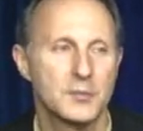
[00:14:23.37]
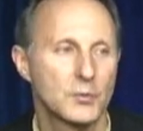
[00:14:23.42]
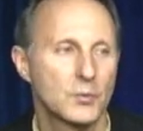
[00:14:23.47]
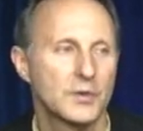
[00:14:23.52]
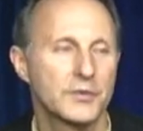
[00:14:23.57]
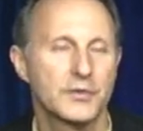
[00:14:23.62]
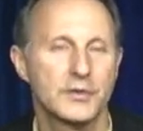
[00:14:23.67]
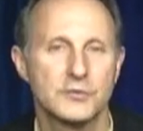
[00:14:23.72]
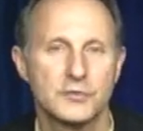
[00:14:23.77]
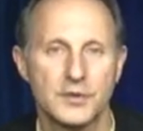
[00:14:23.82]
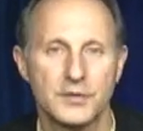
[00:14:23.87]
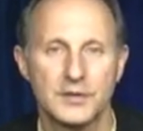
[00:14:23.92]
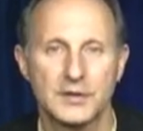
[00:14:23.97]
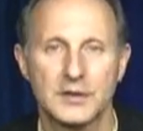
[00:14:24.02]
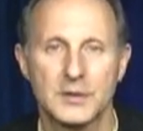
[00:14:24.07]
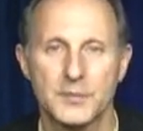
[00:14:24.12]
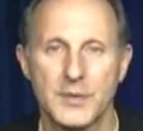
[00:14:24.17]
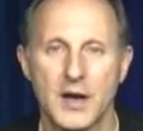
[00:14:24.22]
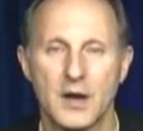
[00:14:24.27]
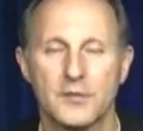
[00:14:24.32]
In one sense, you think
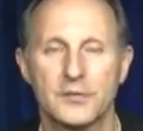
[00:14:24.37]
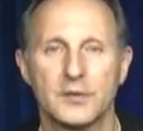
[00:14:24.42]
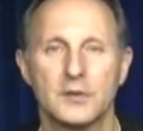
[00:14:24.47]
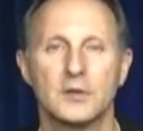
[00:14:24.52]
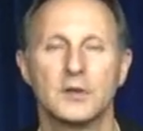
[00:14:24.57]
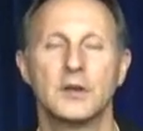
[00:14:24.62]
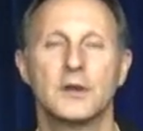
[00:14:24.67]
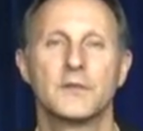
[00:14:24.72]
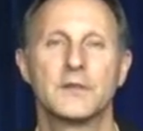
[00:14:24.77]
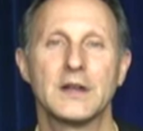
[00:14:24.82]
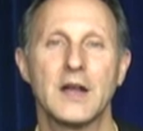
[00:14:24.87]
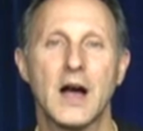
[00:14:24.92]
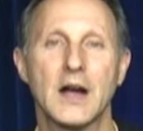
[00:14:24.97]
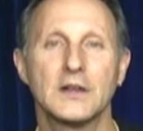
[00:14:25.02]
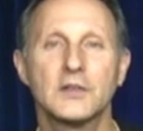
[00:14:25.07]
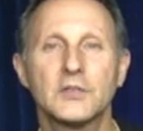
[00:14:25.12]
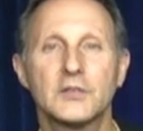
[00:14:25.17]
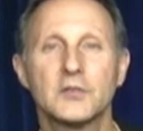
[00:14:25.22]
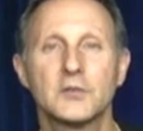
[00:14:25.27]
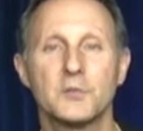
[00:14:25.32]
about it, the
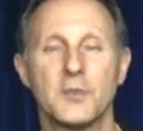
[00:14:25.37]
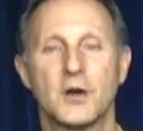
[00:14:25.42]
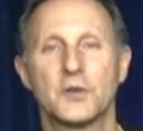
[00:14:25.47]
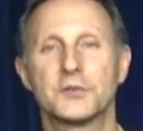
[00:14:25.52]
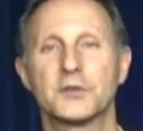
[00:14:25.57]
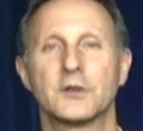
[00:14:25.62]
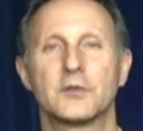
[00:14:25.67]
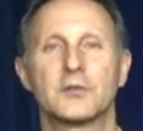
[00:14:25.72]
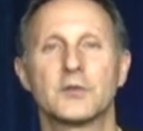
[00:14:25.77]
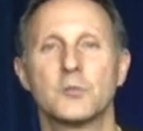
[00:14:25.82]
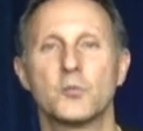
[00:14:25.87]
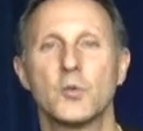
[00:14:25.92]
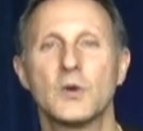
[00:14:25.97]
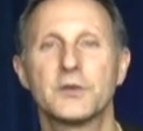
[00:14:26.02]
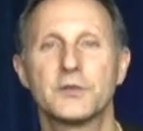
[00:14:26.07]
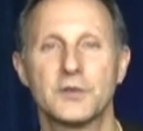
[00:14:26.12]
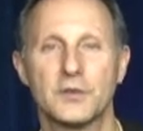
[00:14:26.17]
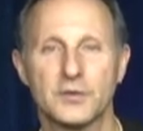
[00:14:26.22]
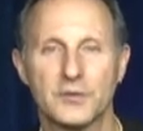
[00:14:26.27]
ice is melting from winter,